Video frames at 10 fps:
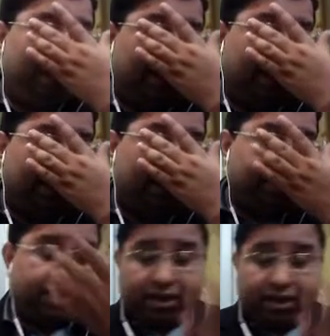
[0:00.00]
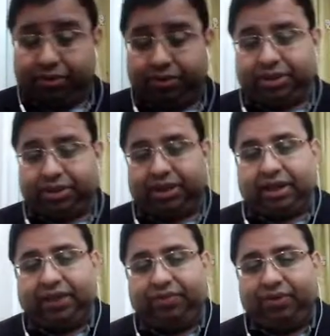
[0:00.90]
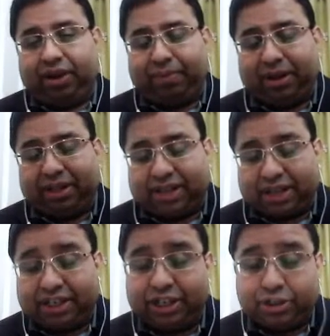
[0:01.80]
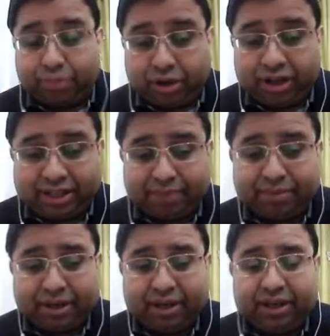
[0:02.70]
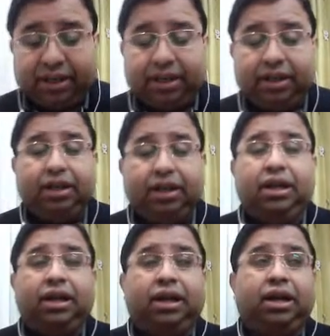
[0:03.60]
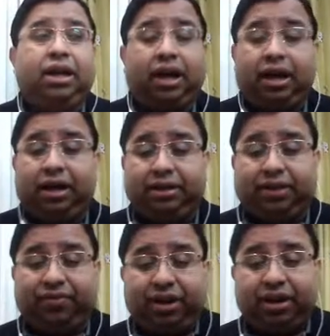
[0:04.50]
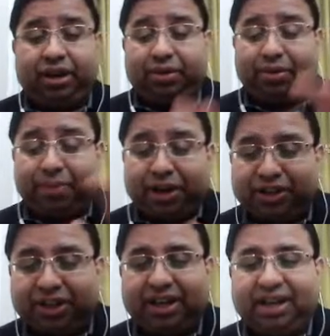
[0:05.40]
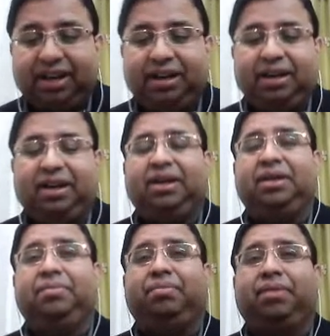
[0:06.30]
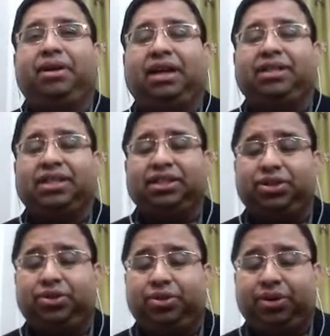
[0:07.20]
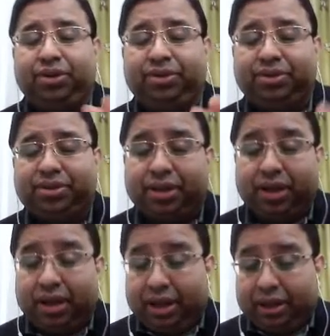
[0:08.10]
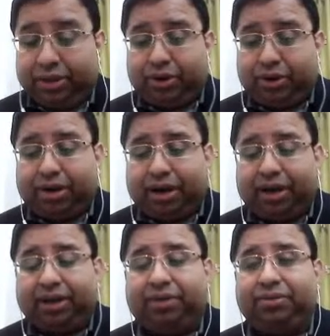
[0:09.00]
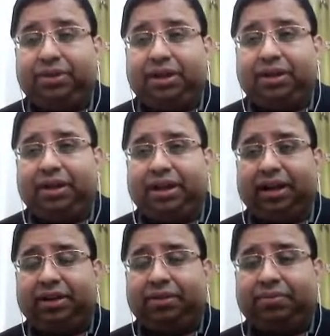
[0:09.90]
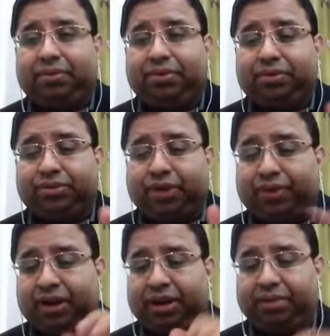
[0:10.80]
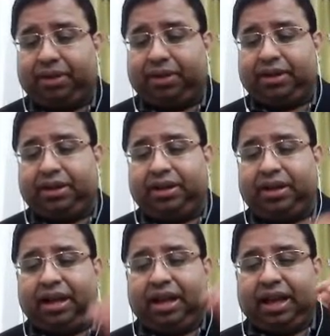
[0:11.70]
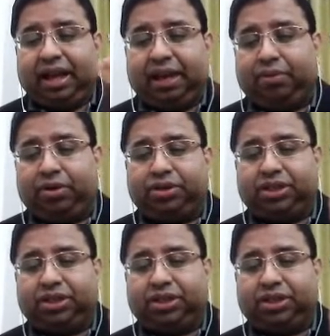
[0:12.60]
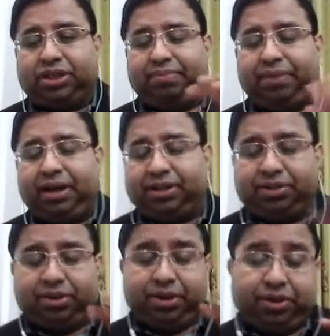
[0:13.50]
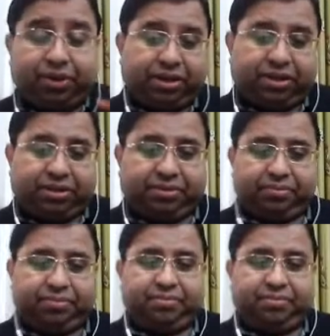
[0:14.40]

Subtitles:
And the statistical tools, if you apply the stack selection modeling SAM technique, definitely you have to mention here. But I suggest you do not write down that any kind of software name like MOS, listed, PLS, no need to write.